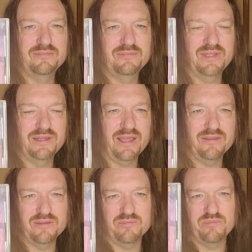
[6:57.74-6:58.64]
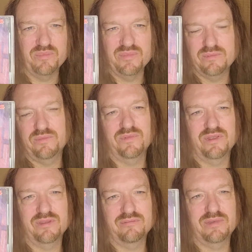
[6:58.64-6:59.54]
had the
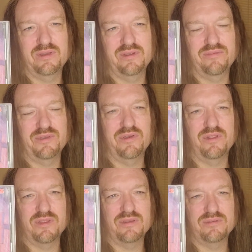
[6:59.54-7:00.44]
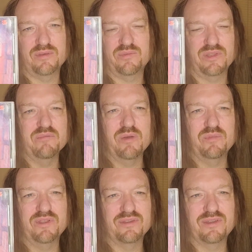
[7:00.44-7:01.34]
if you call it I'm really
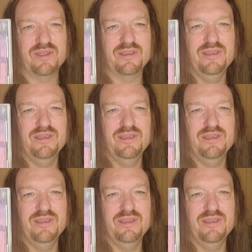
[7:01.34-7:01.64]
mumbling today,